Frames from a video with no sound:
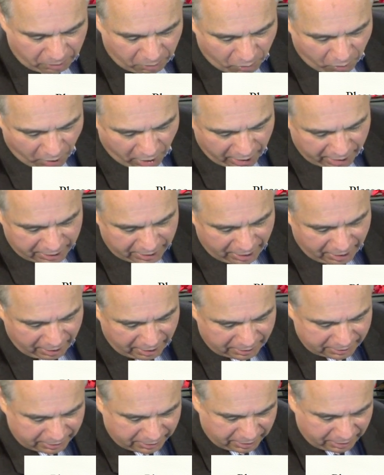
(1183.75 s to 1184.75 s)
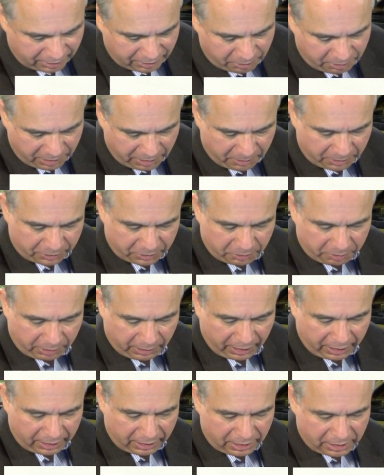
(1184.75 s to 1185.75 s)
wide hand in here to be able to
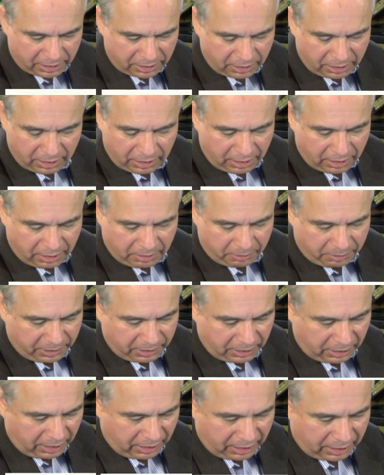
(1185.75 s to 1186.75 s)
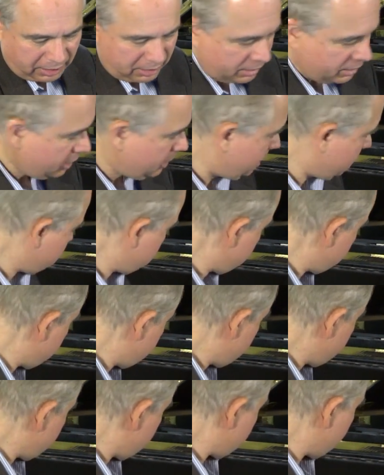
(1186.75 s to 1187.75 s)
play this, but luckily
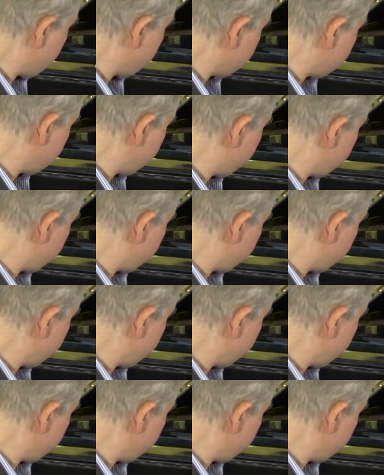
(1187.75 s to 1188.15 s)
that's